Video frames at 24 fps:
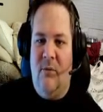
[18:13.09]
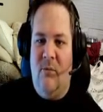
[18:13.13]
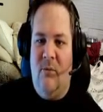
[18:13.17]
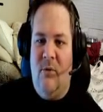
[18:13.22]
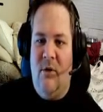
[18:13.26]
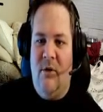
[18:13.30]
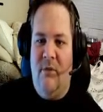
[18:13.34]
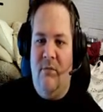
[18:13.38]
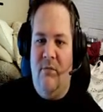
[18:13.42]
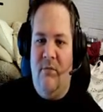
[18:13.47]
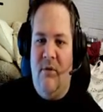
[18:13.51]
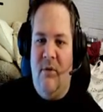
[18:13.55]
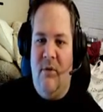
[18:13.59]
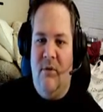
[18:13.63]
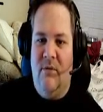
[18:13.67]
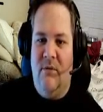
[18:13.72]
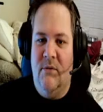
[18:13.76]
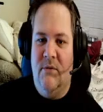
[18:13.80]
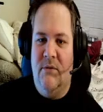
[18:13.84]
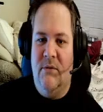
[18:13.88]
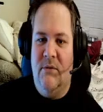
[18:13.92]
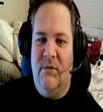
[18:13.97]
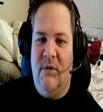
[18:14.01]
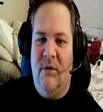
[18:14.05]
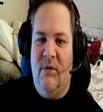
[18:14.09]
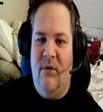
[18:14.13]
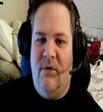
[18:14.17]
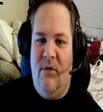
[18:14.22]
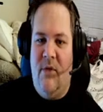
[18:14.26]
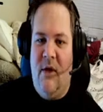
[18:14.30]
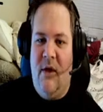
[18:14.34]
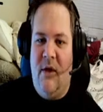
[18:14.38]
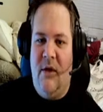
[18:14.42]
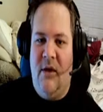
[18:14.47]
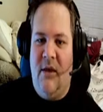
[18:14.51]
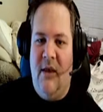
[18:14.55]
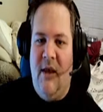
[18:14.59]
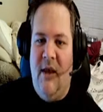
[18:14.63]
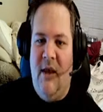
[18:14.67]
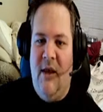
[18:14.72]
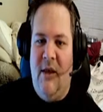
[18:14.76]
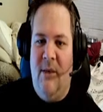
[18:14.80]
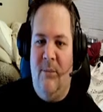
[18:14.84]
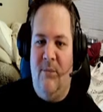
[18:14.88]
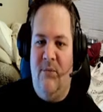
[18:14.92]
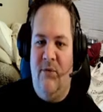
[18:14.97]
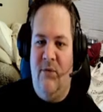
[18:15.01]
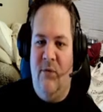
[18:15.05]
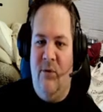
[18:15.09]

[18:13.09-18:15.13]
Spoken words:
one of those thug camps.